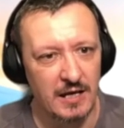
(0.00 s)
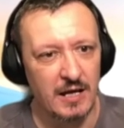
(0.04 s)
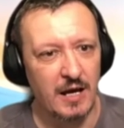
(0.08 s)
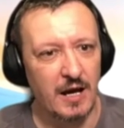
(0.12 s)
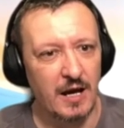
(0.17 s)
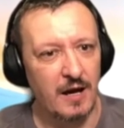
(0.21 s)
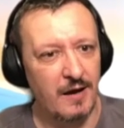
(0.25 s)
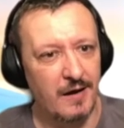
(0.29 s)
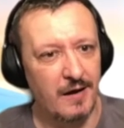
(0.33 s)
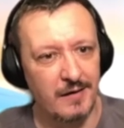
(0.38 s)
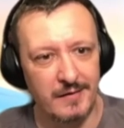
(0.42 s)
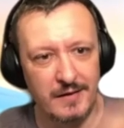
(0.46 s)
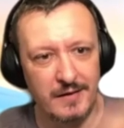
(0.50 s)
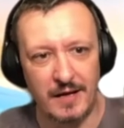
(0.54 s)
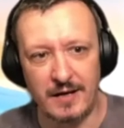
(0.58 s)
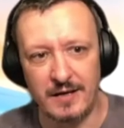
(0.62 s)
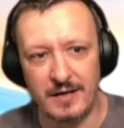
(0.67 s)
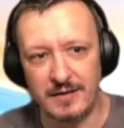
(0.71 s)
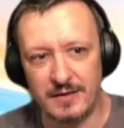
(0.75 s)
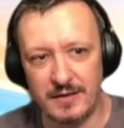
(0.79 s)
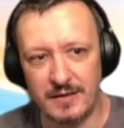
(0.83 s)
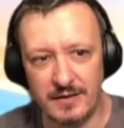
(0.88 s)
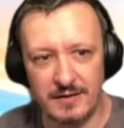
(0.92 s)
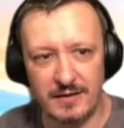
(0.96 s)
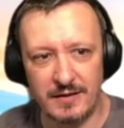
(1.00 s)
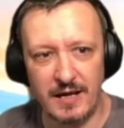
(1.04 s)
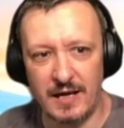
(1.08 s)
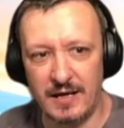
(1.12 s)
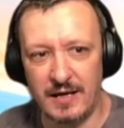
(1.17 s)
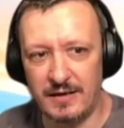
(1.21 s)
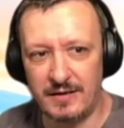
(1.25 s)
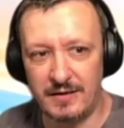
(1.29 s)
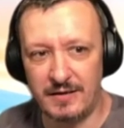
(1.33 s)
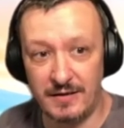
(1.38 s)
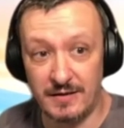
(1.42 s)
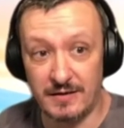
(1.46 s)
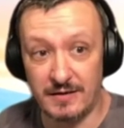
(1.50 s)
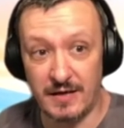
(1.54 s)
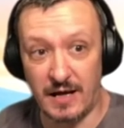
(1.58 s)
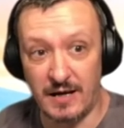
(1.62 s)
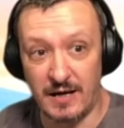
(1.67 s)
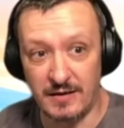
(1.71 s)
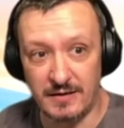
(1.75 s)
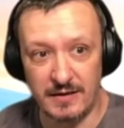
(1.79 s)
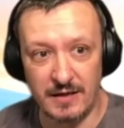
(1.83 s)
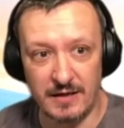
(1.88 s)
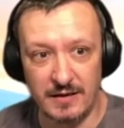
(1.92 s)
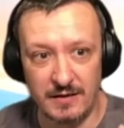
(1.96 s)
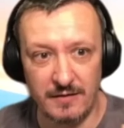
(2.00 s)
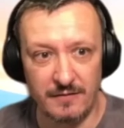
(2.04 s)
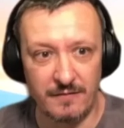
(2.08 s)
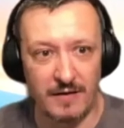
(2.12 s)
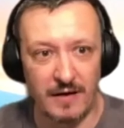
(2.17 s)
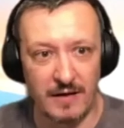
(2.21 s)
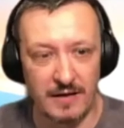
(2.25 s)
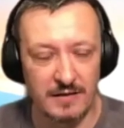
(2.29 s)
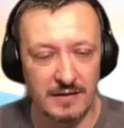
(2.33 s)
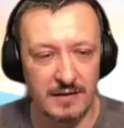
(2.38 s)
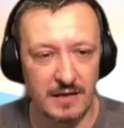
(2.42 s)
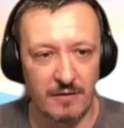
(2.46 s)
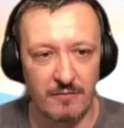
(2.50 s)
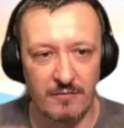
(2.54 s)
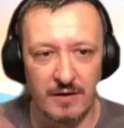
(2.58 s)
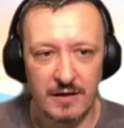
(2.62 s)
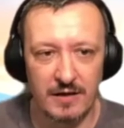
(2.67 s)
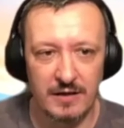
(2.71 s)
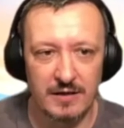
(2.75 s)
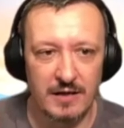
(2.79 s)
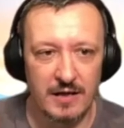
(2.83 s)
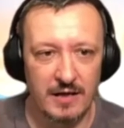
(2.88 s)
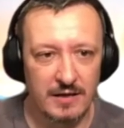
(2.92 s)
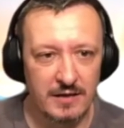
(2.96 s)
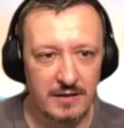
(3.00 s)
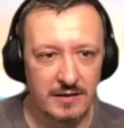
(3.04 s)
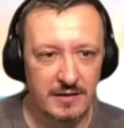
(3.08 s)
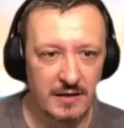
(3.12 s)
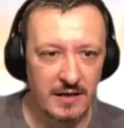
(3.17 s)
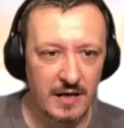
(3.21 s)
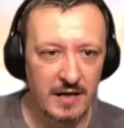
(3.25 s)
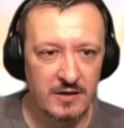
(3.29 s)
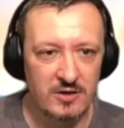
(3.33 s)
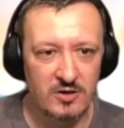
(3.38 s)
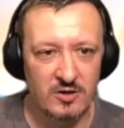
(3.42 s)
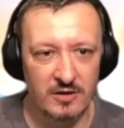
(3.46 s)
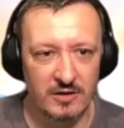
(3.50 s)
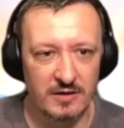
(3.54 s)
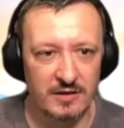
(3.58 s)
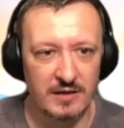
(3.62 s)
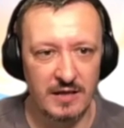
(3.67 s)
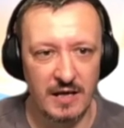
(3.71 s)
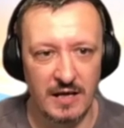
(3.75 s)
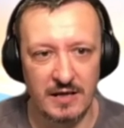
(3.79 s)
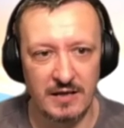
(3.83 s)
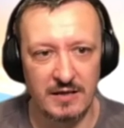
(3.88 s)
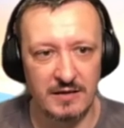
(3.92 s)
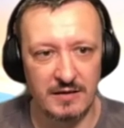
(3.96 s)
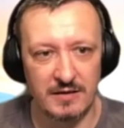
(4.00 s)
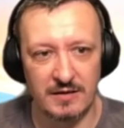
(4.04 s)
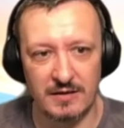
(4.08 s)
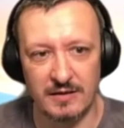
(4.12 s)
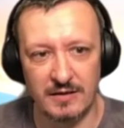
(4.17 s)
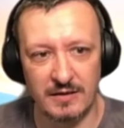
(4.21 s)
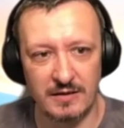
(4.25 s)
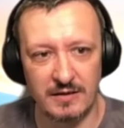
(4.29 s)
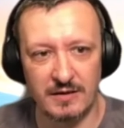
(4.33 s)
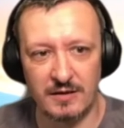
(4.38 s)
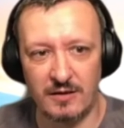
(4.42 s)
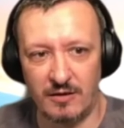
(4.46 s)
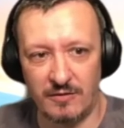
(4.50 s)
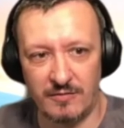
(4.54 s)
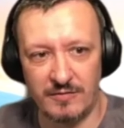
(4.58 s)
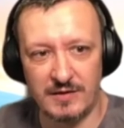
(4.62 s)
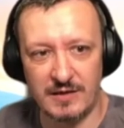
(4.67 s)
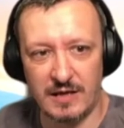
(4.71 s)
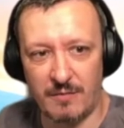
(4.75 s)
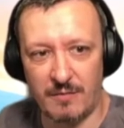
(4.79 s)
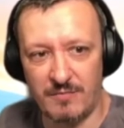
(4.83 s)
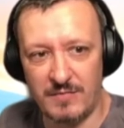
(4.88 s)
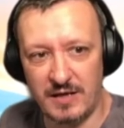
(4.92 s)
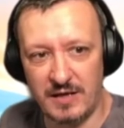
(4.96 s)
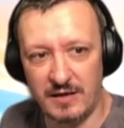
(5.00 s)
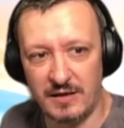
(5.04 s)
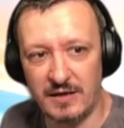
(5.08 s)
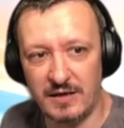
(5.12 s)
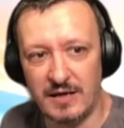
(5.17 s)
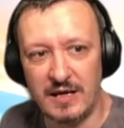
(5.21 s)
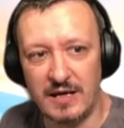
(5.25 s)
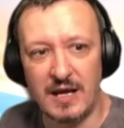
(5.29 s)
uh, there is the state, desired state defined somewhere, there is the actual state uh, of something.